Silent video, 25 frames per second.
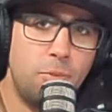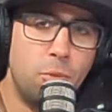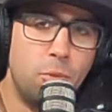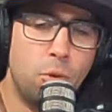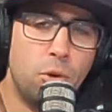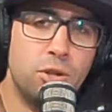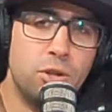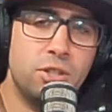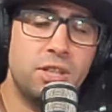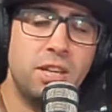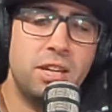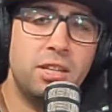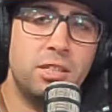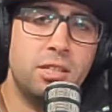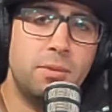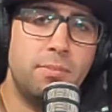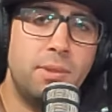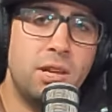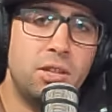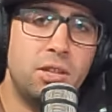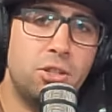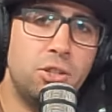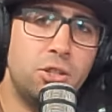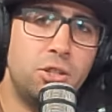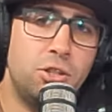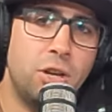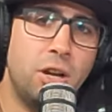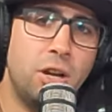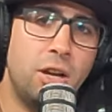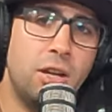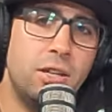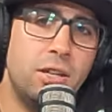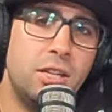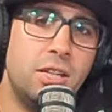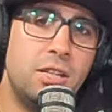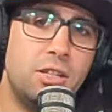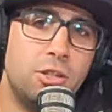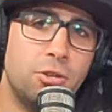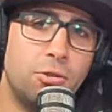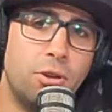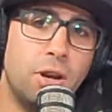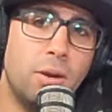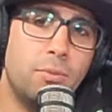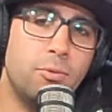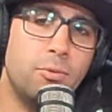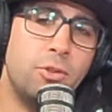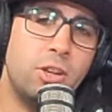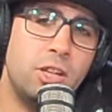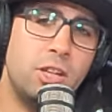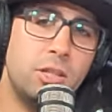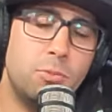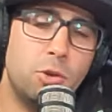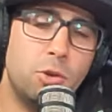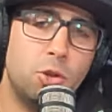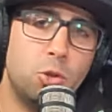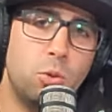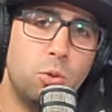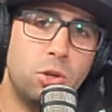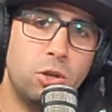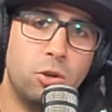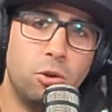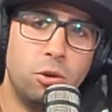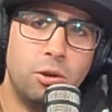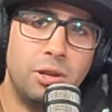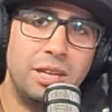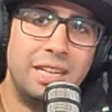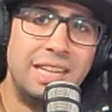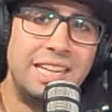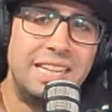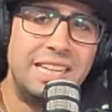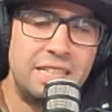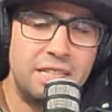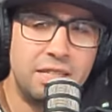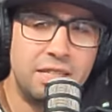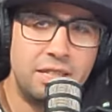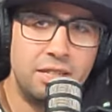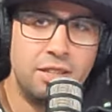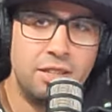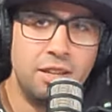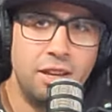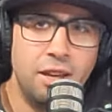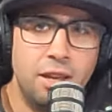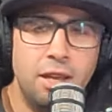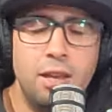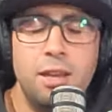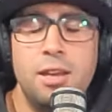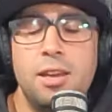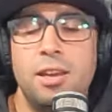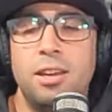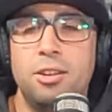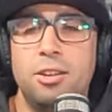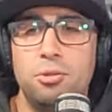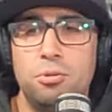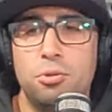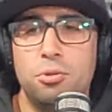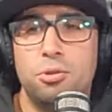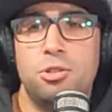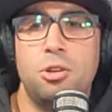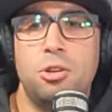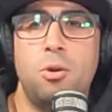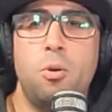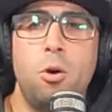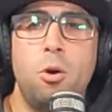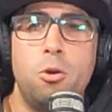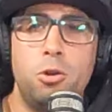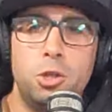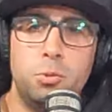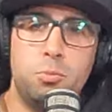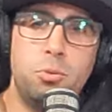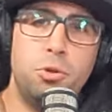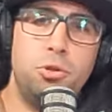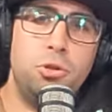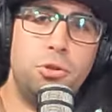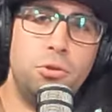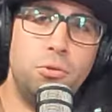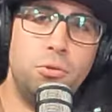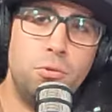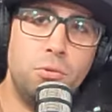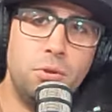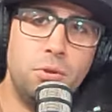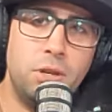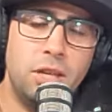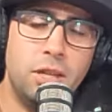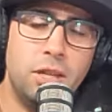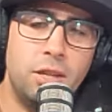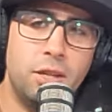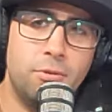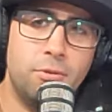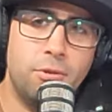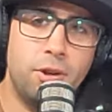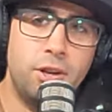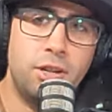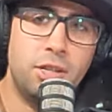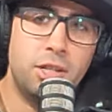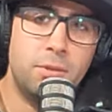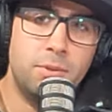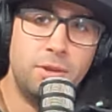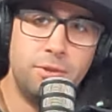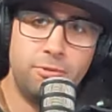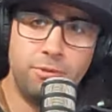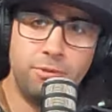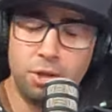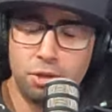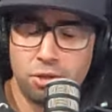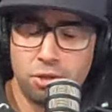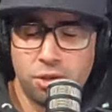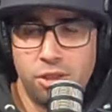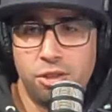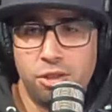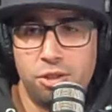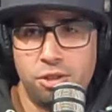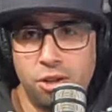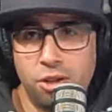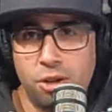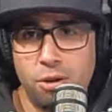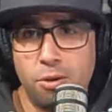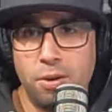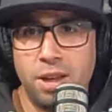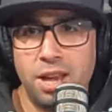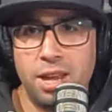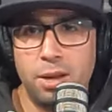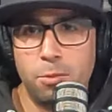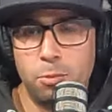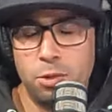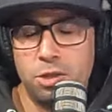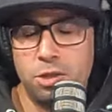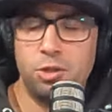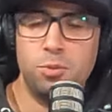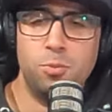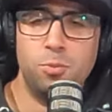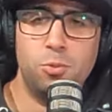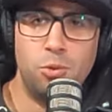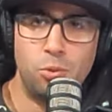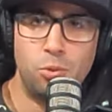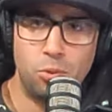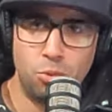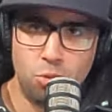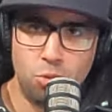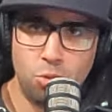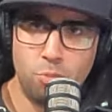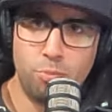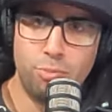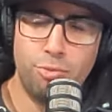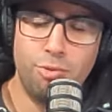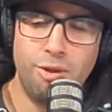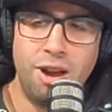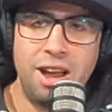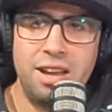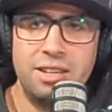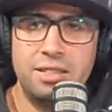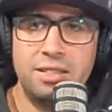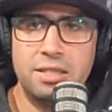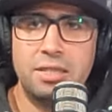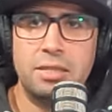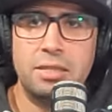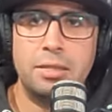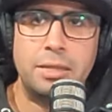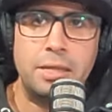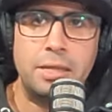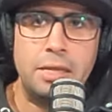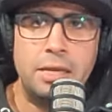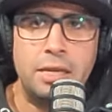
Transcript: or send us a message on Instagram, Facebook, Twitter, or LinkedIn. And doing so always puts you in the running to be featured on the show and win some cool prizes.